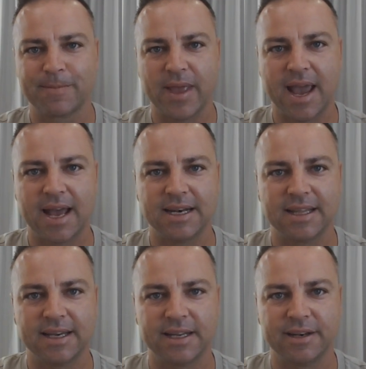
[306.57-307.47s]
And
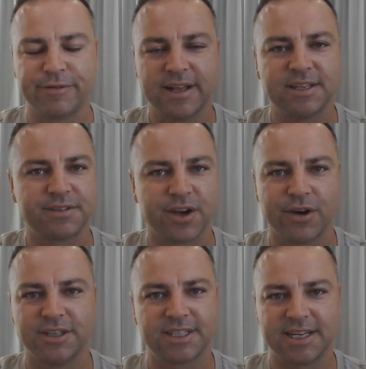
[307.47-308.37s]
the defensive
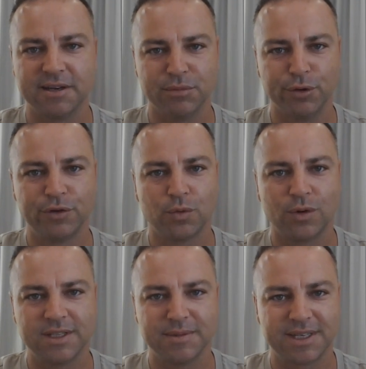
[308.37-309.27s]
zone just didn't move
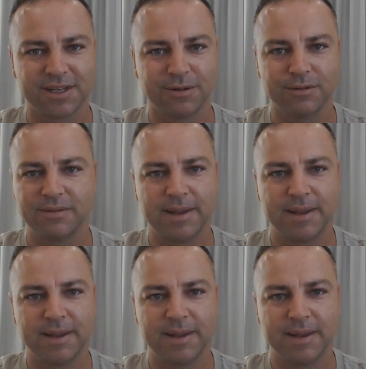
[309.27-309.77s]
towards him until